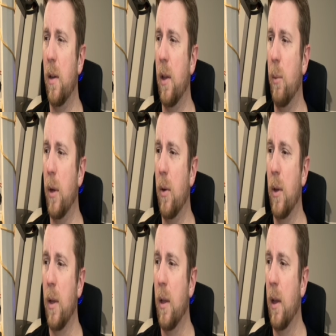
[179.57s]
There we go.
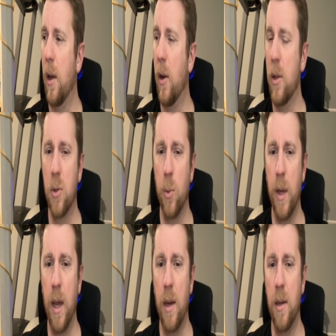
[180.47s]
All right, so we
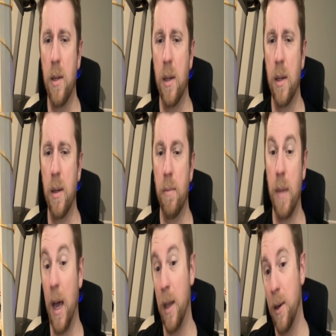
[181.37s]
added
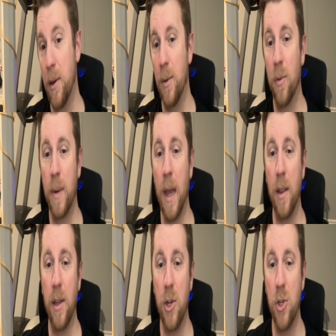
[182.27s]
added from
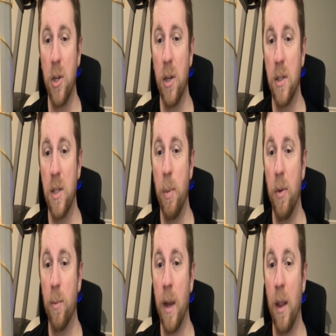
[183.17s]
CaliAsian, Zippy
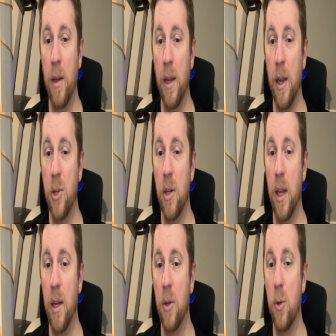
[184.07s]
from CaliAsian, and